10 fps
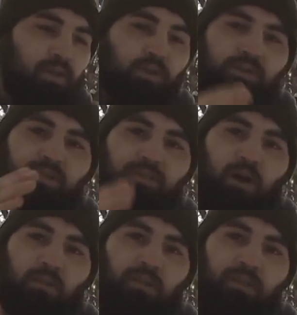You're going to
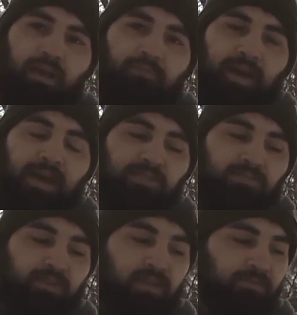dull it a lot
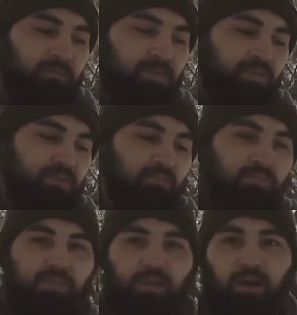faster than if I'm just
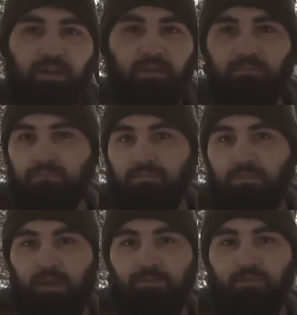cutting
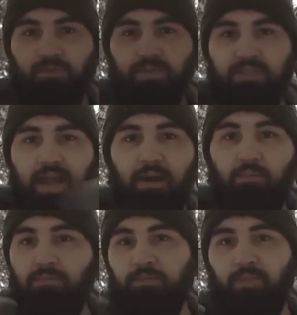a few trees
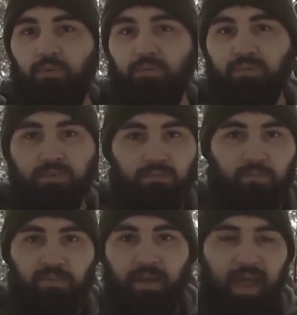down for poles
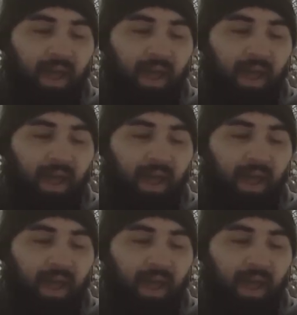with my